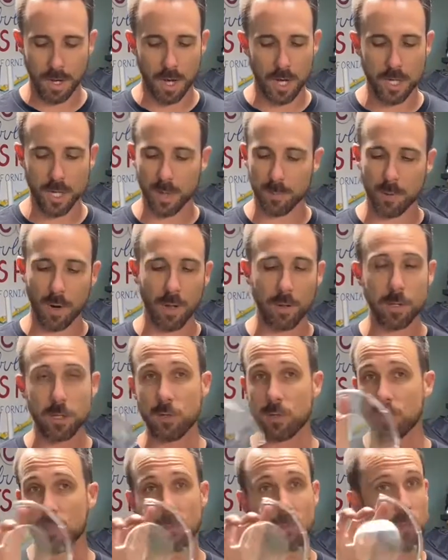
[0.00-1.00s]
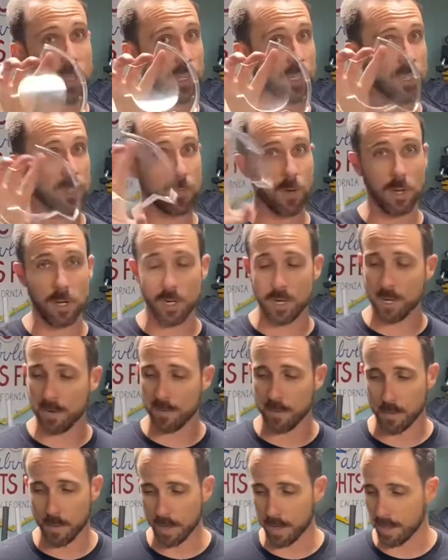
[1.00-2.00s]
You could probably do something custom on here if
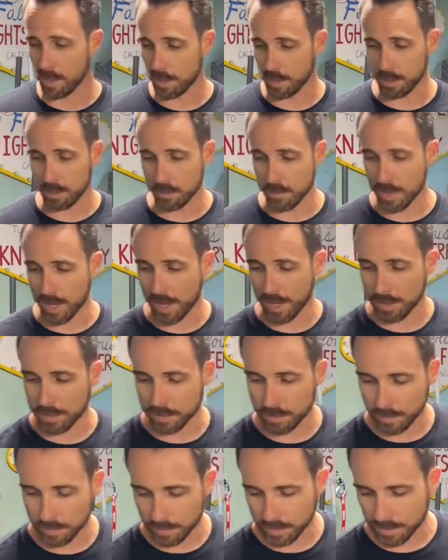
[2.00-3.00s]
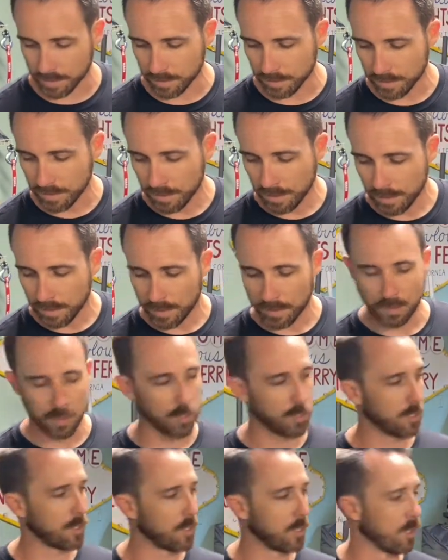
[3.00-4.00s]
you wanted to do that.
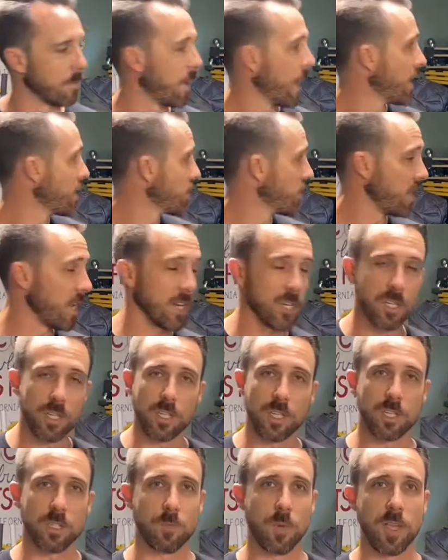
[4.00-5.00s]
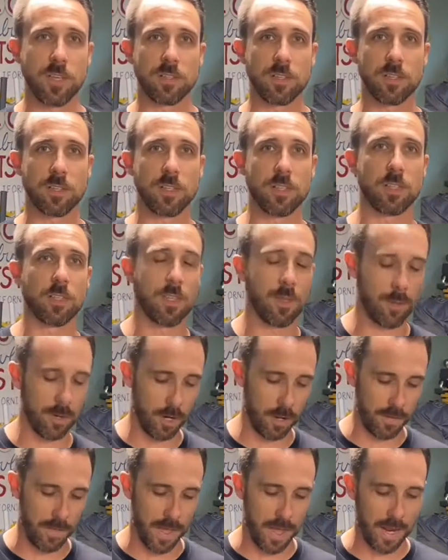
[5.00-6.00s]
Your imagination is basically the limit
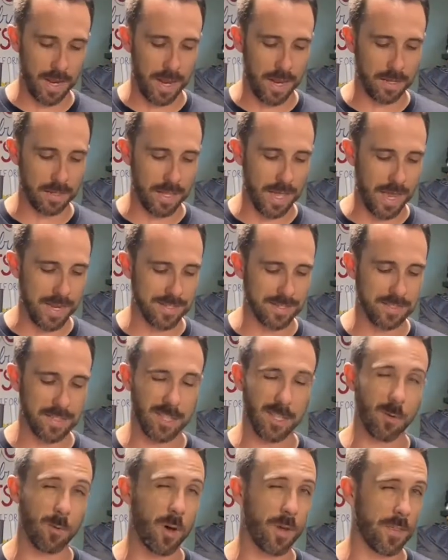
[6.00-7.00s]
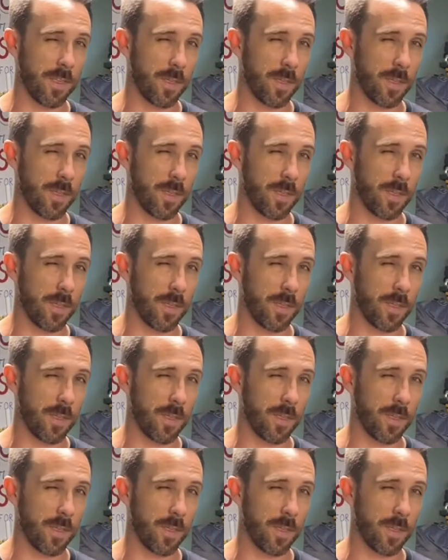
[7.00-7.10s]
on that. And lastly, the one that